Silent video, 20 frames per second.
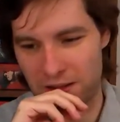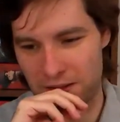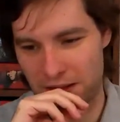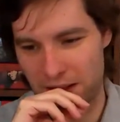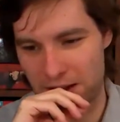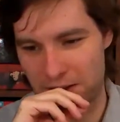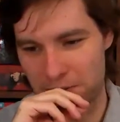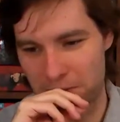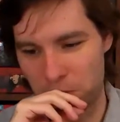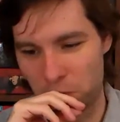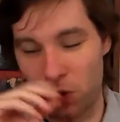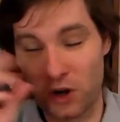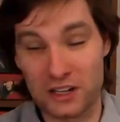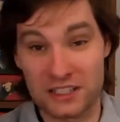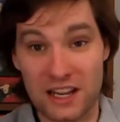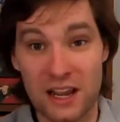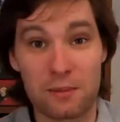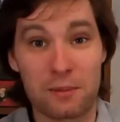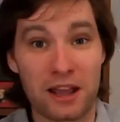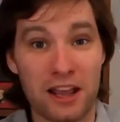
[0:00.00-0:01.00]
And one
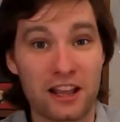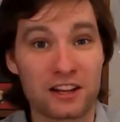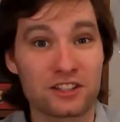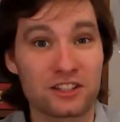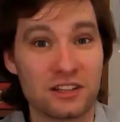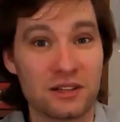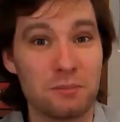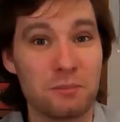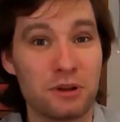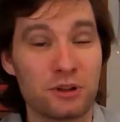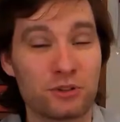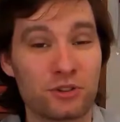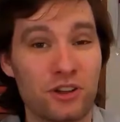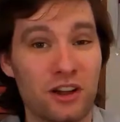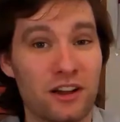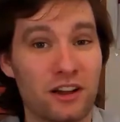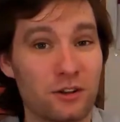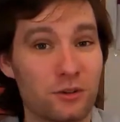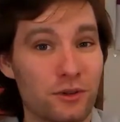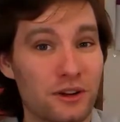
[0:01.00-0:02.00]
time I actually built
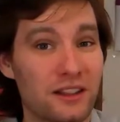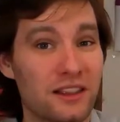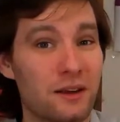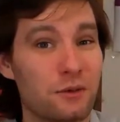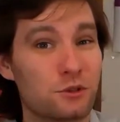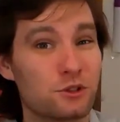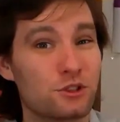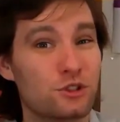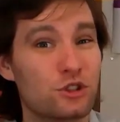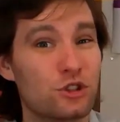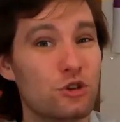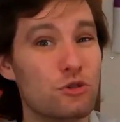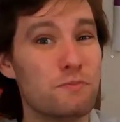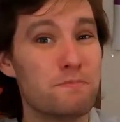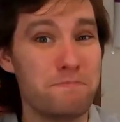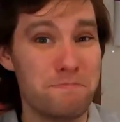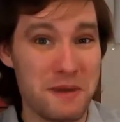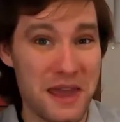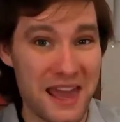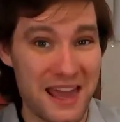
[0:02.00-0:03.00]
a grid that was too
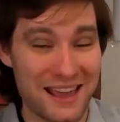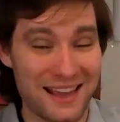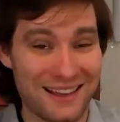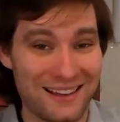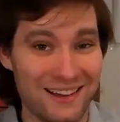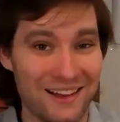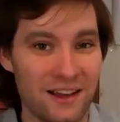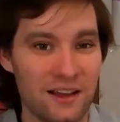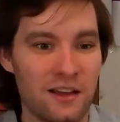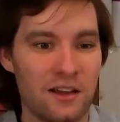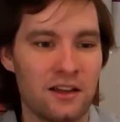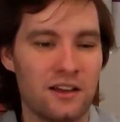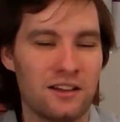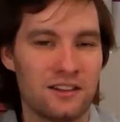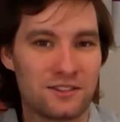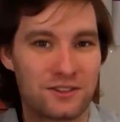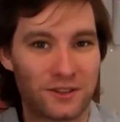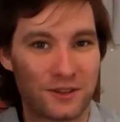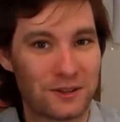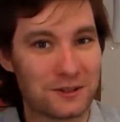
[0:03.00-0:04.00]
big,
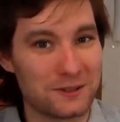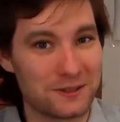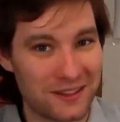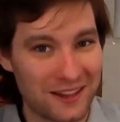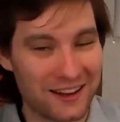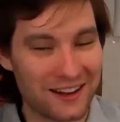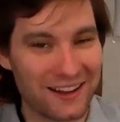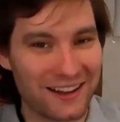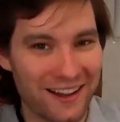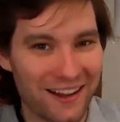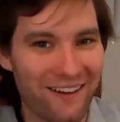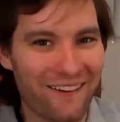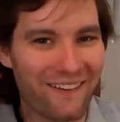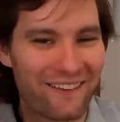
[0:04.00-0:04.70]
so there you go.